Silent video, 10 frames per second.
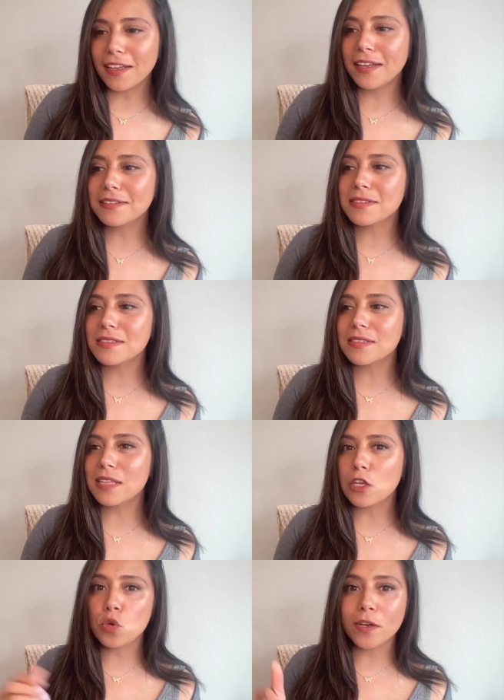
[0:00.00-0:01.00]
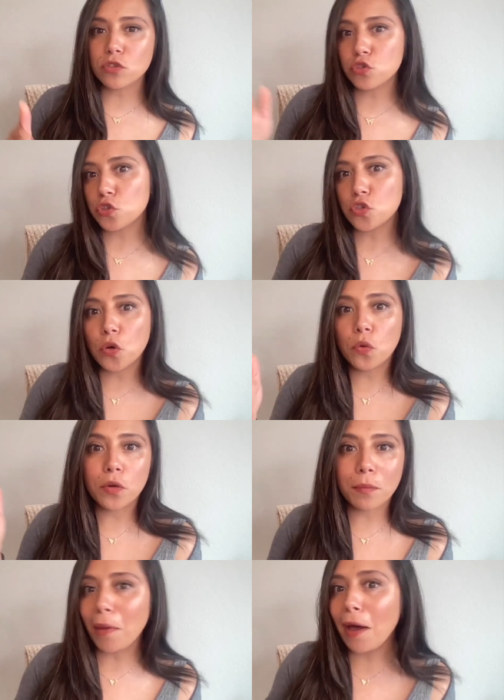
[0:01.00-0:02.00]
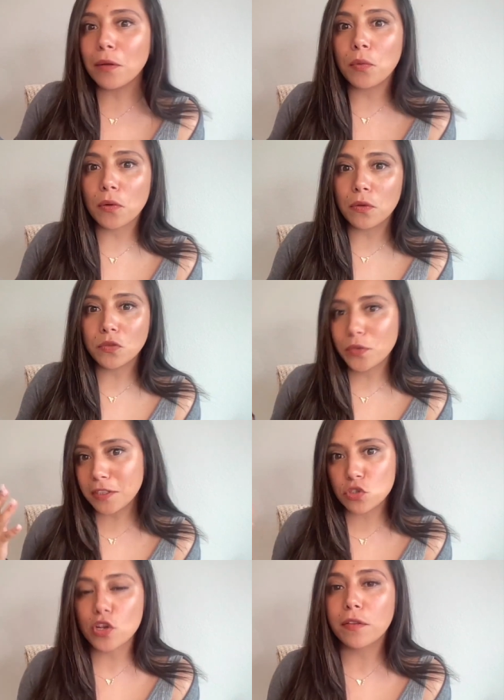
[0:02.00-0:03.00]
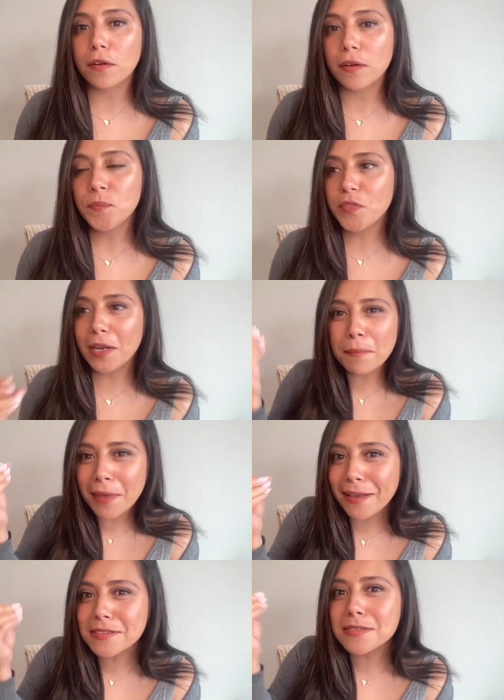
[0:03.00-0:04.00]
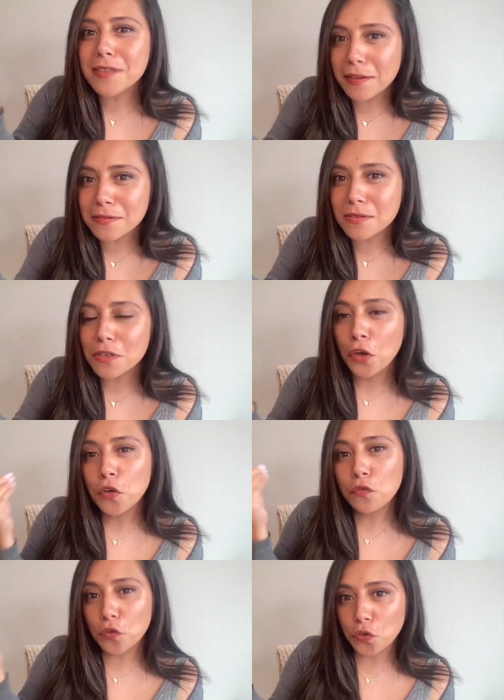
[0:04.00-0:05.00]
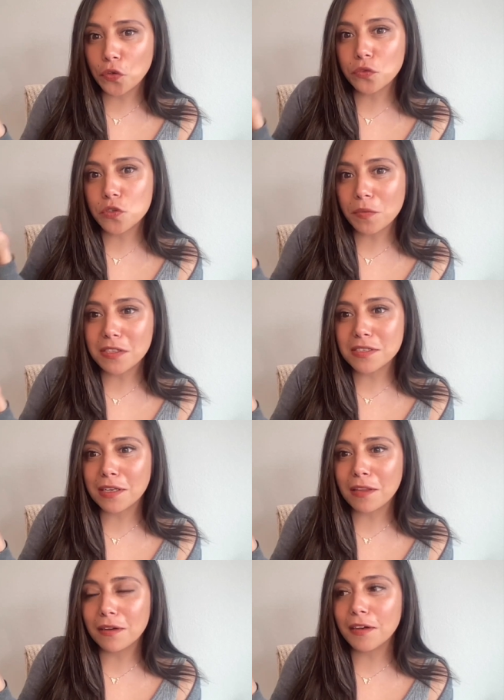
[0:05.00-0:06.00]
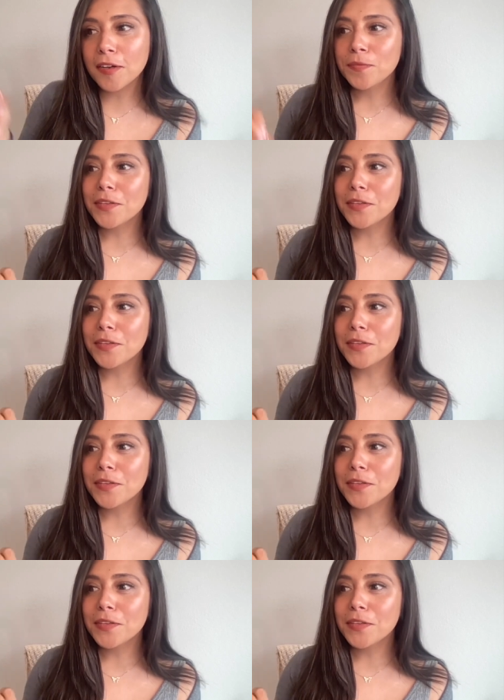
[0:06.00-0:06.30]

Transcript: it's that you guys are just so compatible with each other that it makes sense for you to be together.